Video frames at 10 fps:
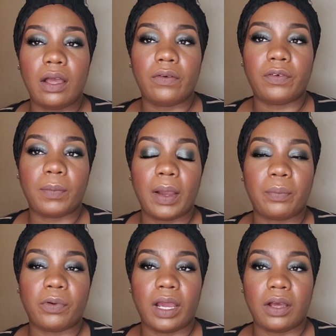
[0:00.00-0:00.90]
For my
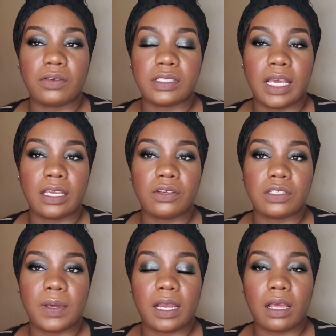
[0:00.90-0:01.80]
brows, I
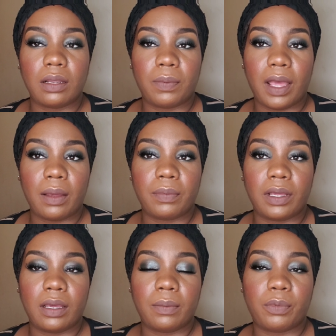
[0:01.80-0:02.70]
use my
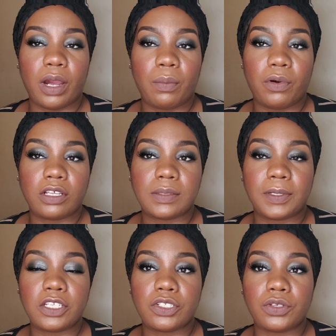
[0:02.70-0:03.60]
ColourPop Brow Boss
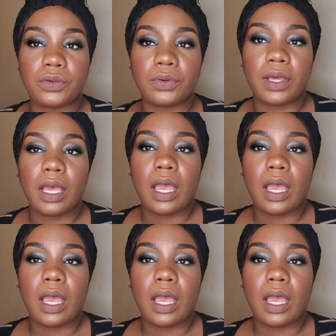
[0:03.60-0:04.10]
pencil.